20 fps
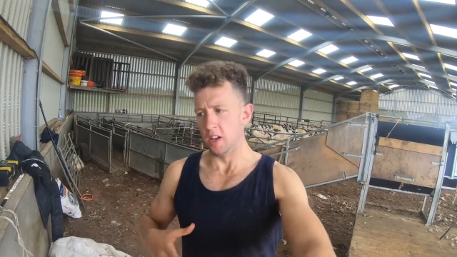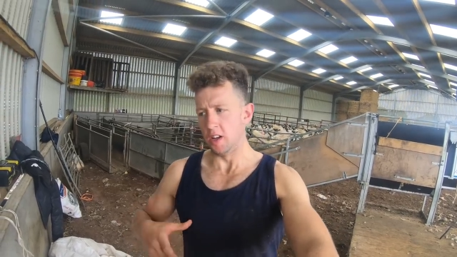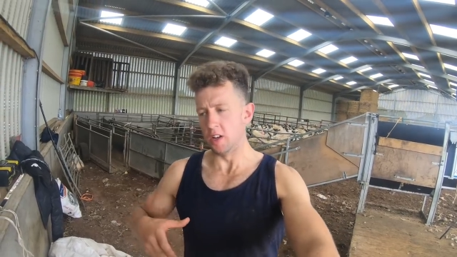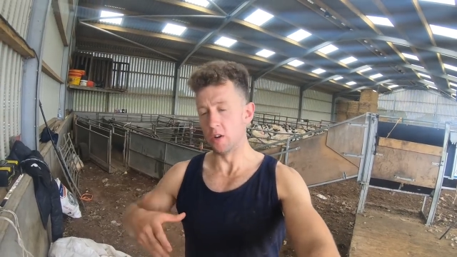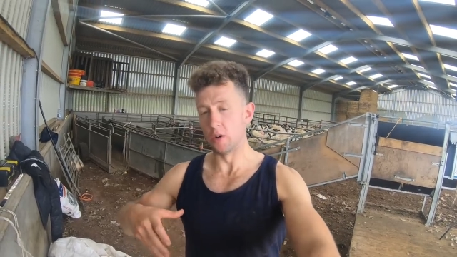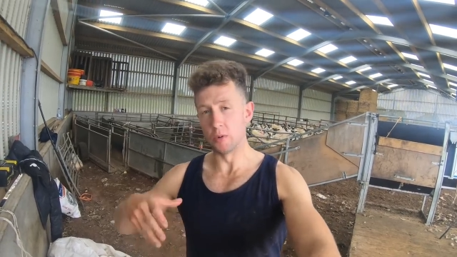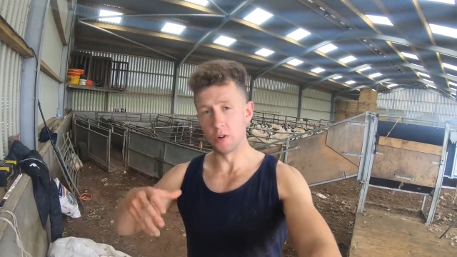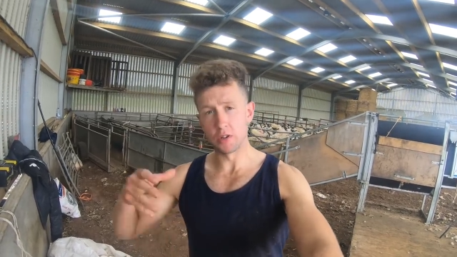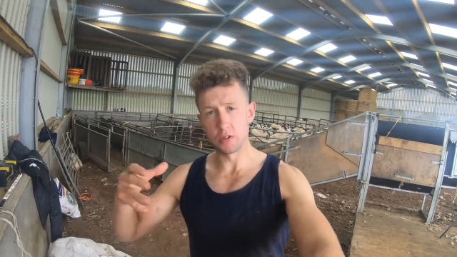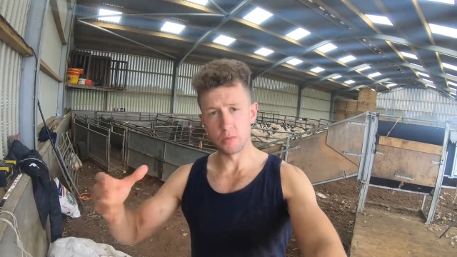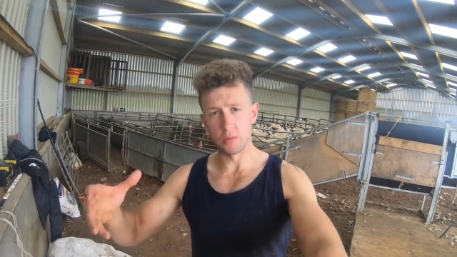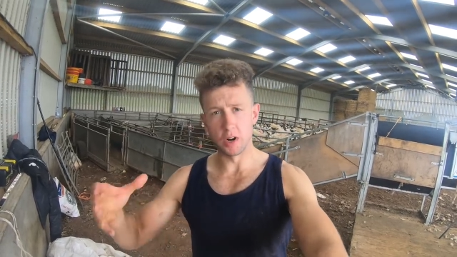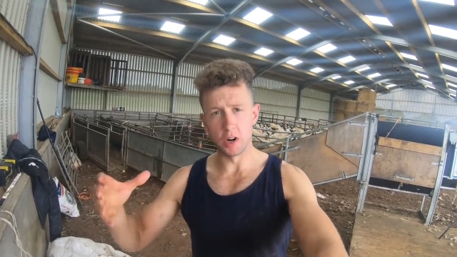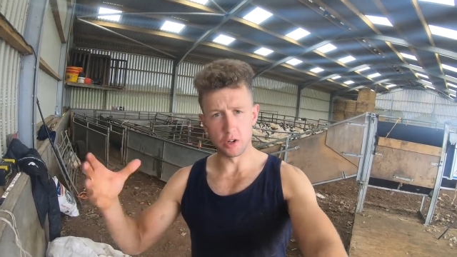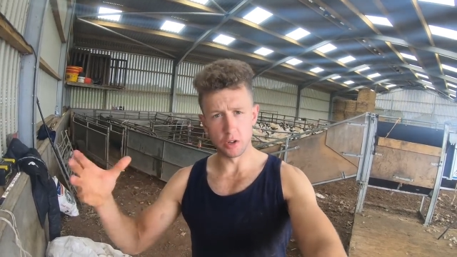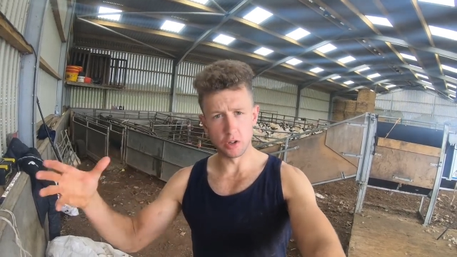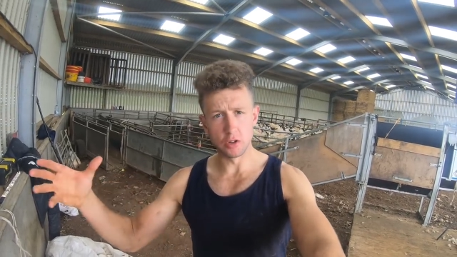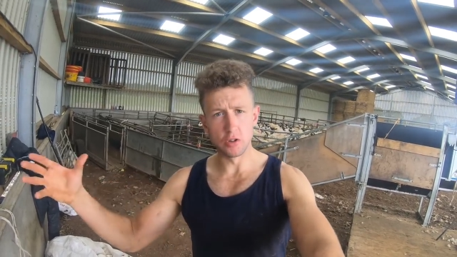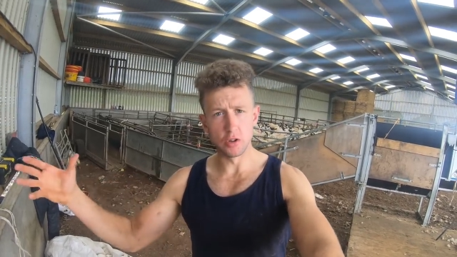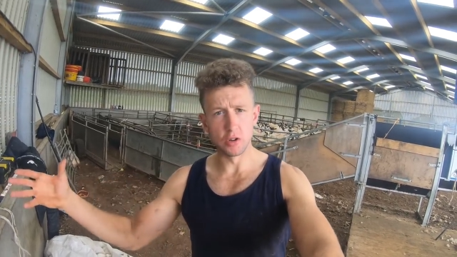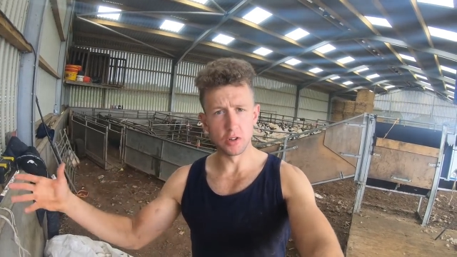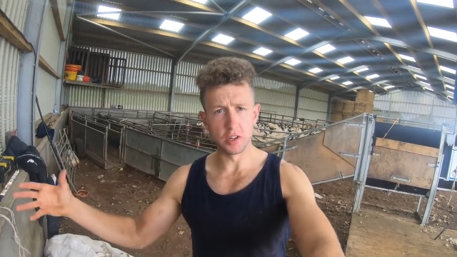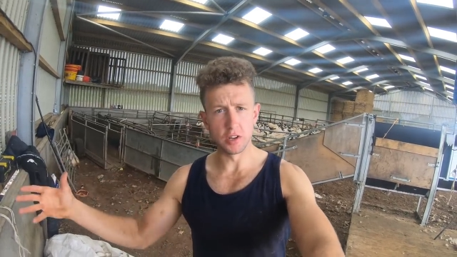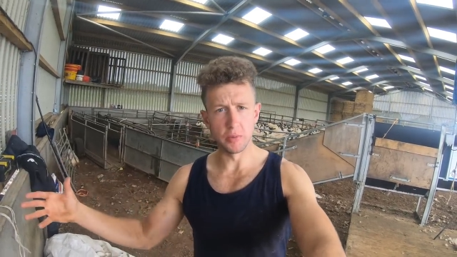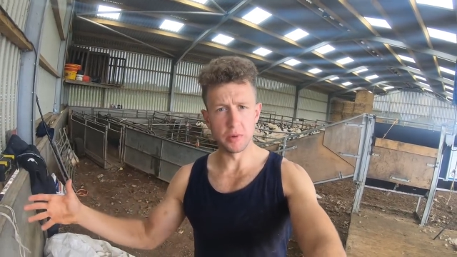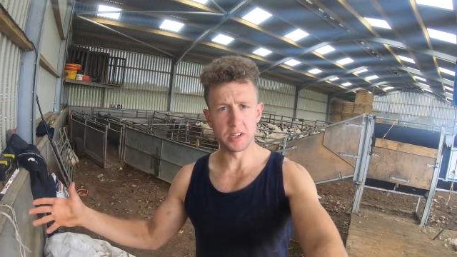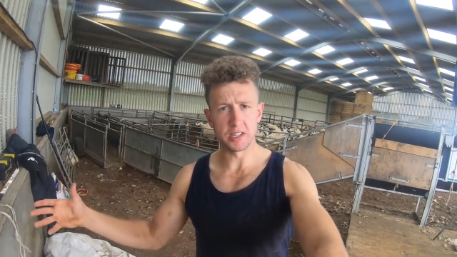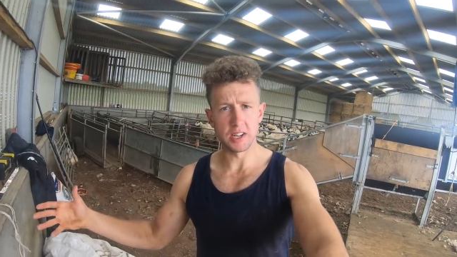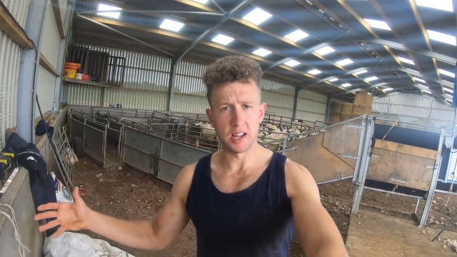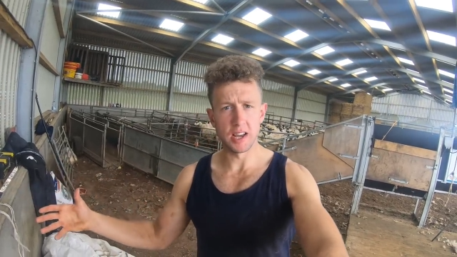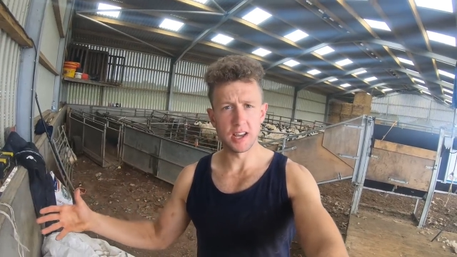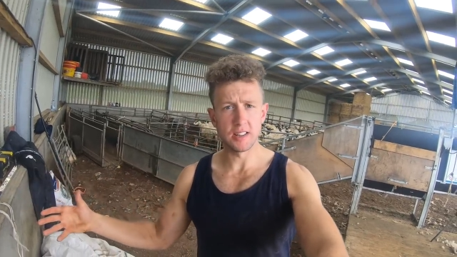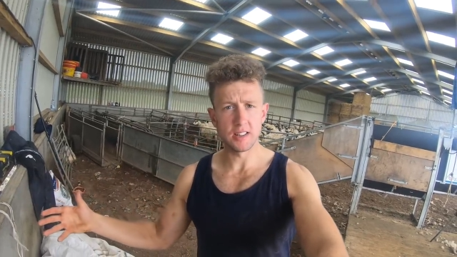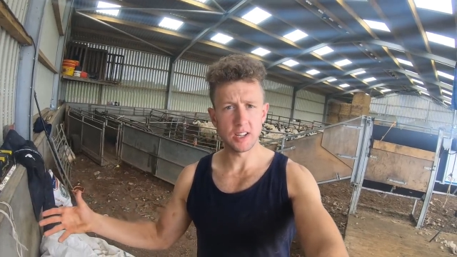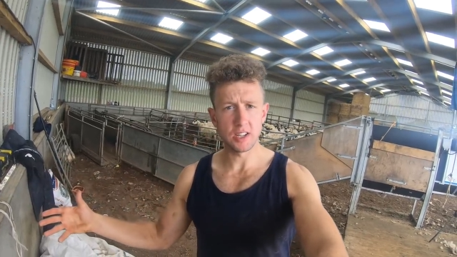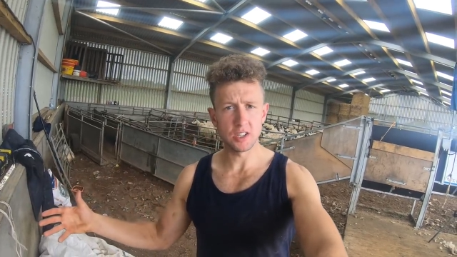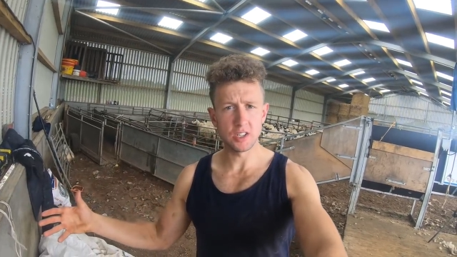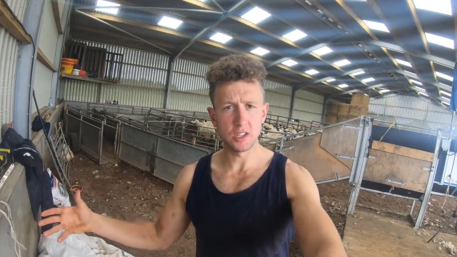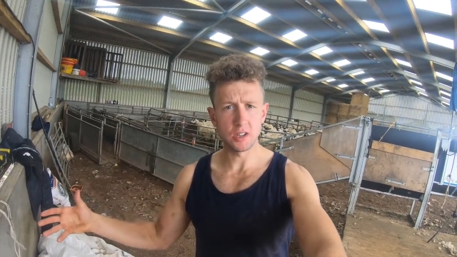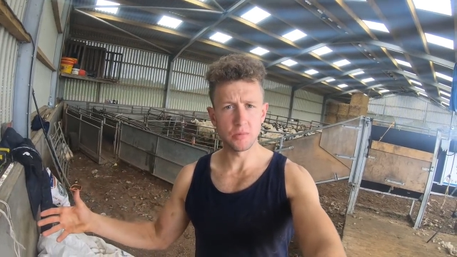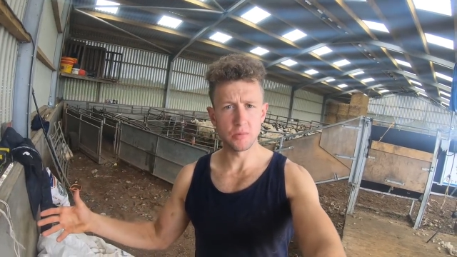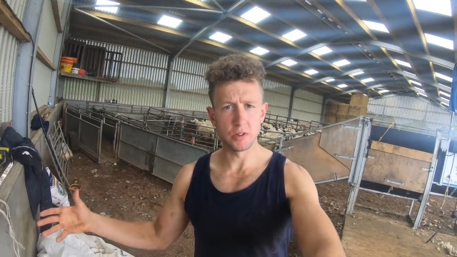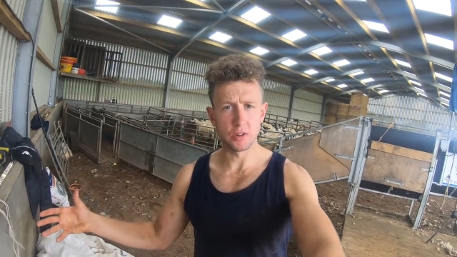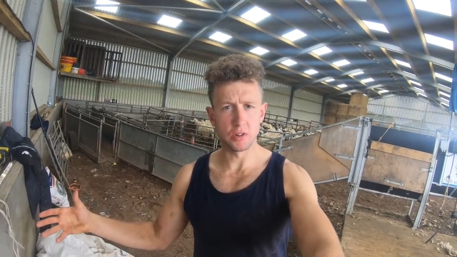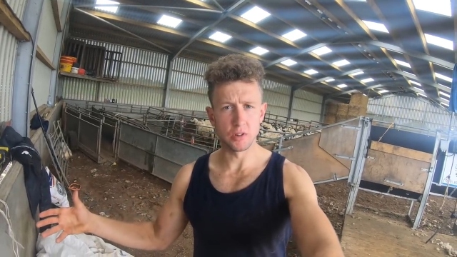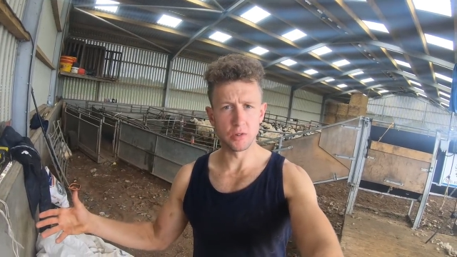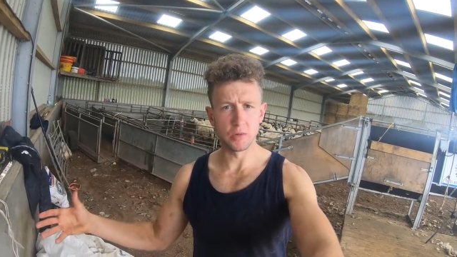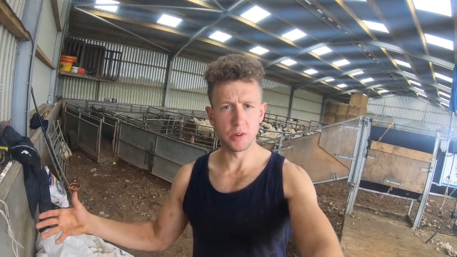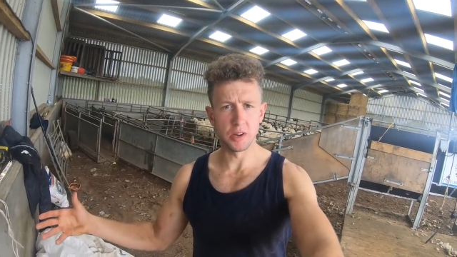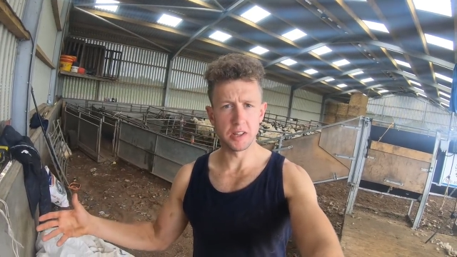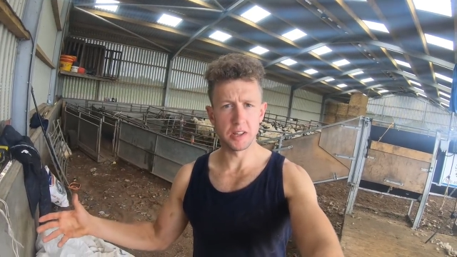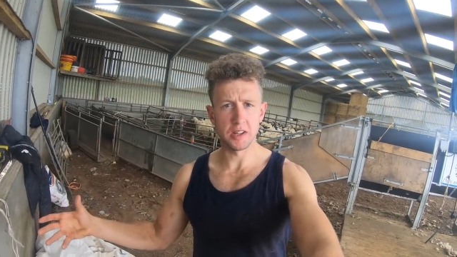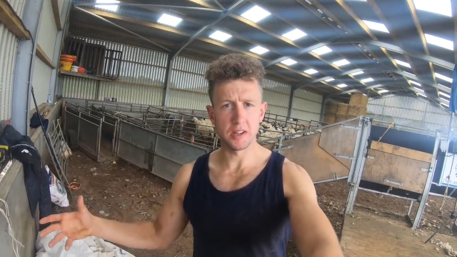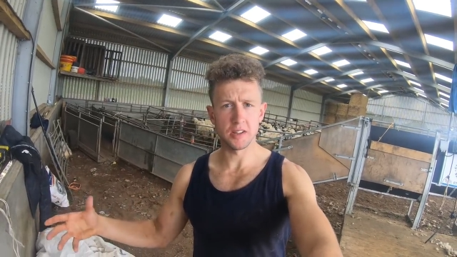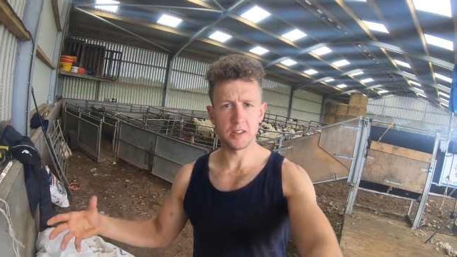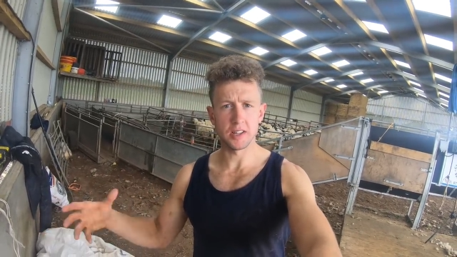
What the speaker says: You know, we're a good 2 or 3 weeks ahead this year with the good weather.